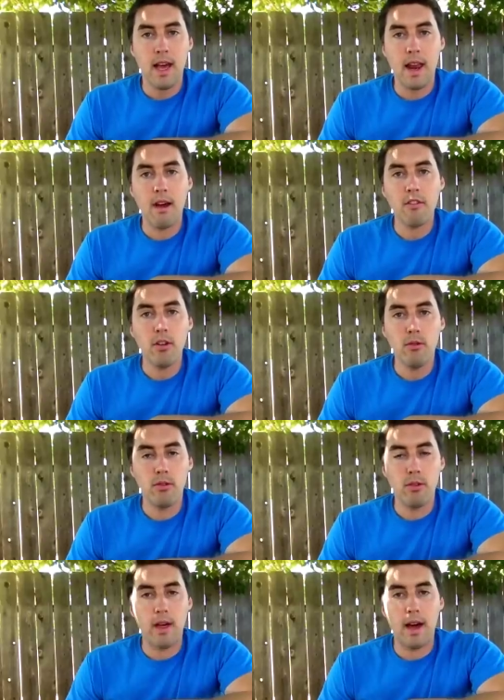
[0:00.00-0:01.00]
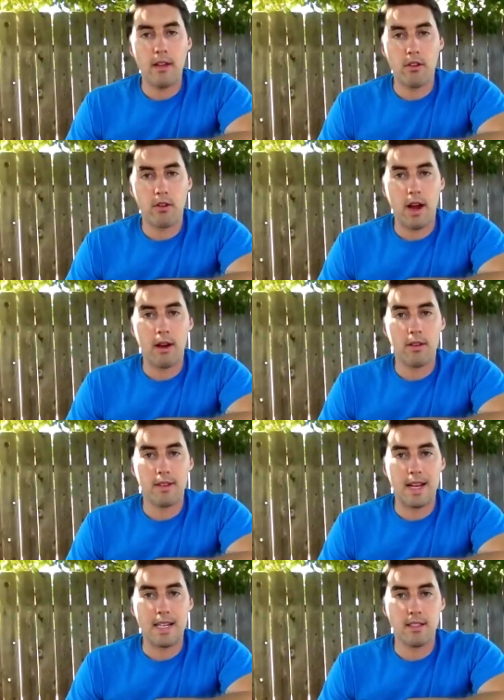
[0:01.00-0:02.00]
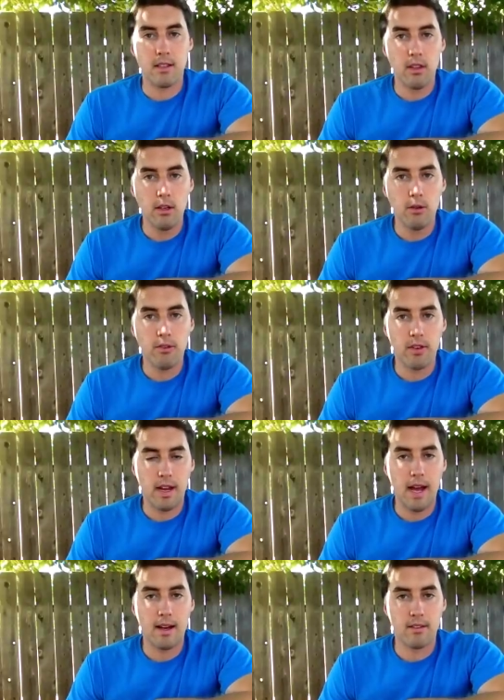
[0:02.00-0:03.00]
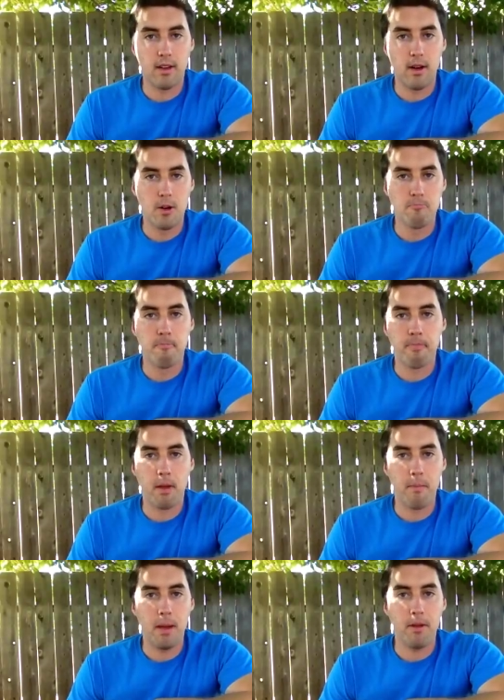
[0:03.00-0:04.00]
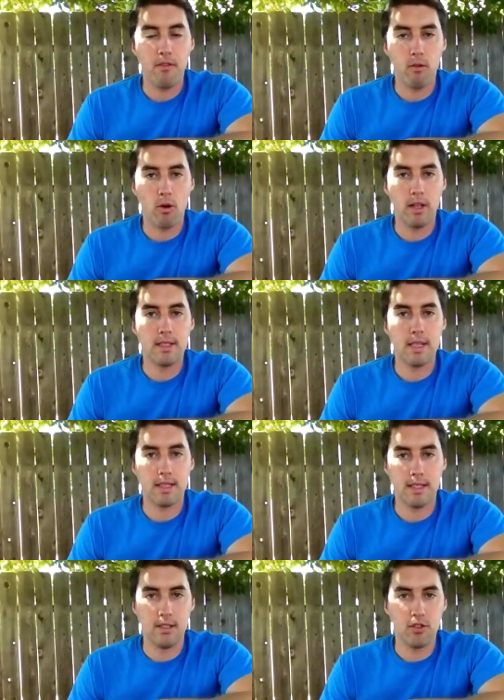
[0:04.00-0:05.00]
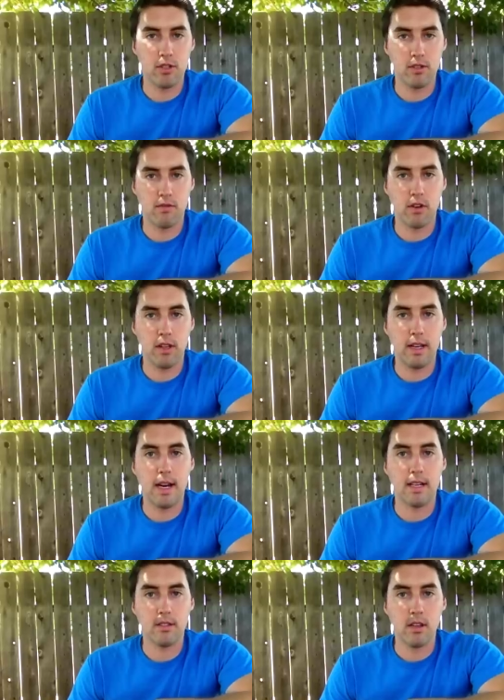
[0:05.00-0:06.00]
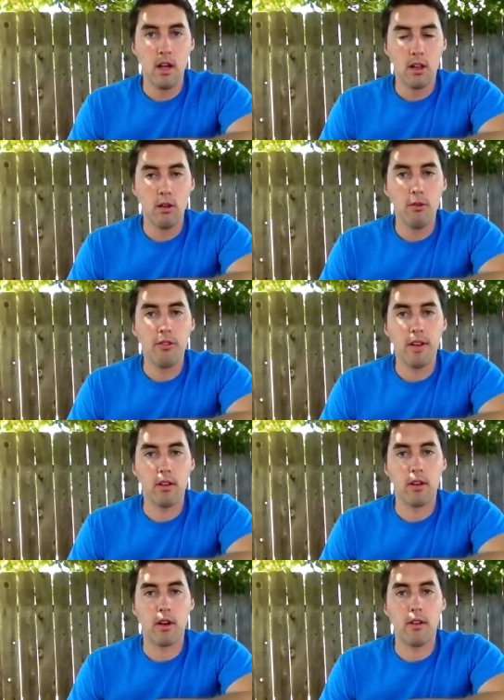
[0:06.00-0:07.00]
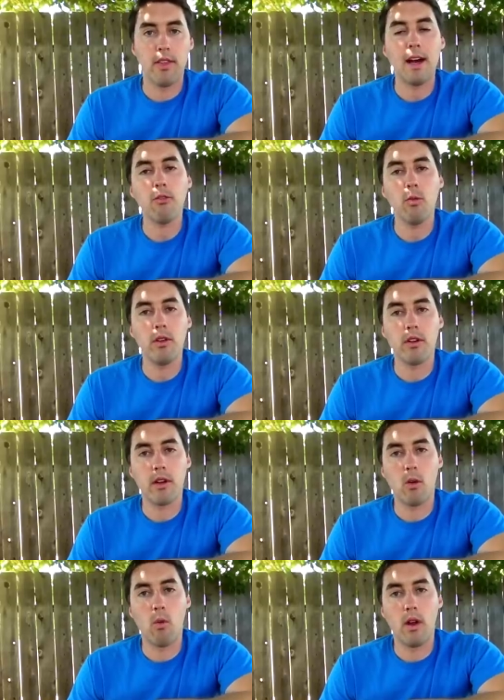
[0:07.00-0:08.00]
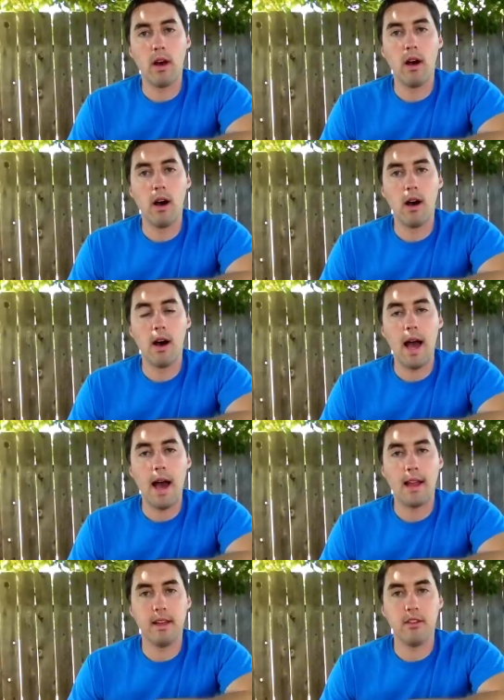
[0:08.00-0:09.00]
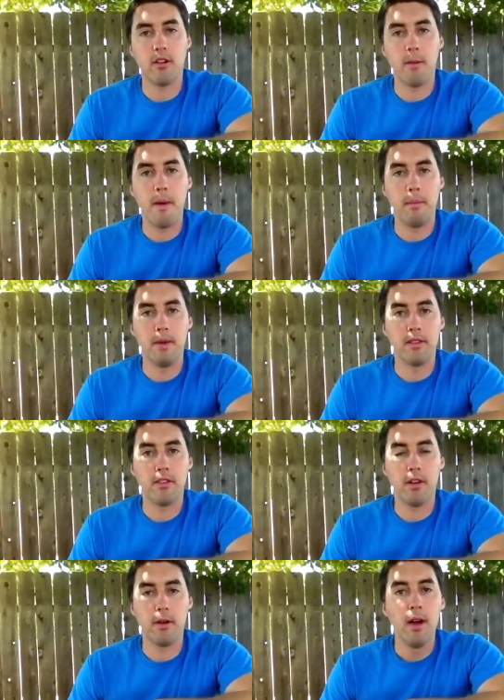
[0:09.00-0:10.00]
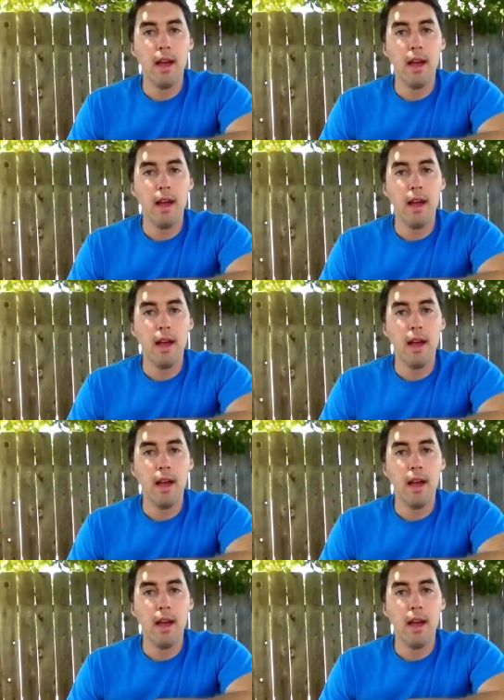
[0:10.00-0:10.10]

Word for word: And after you do that and your ground is nice and loose and it has um, maybe four to six inches of really nice loose tilled earth, that's when you're going to want to uh, add in your amendments too.